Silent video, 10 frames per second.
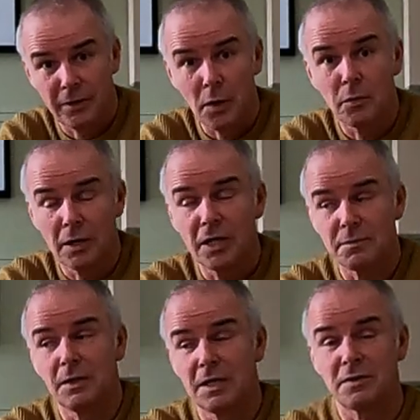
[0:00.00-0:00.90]
the owner, and
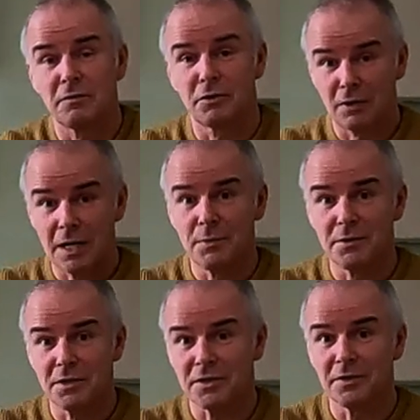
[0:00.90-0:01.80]
he's he's a great
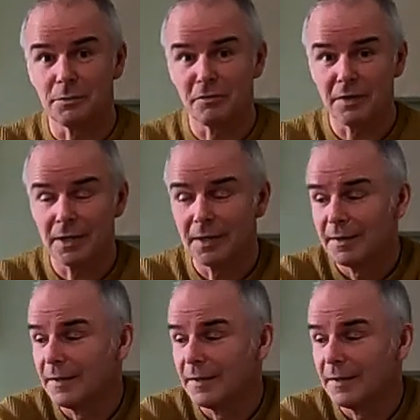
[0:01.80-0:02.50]
musician, to be fair.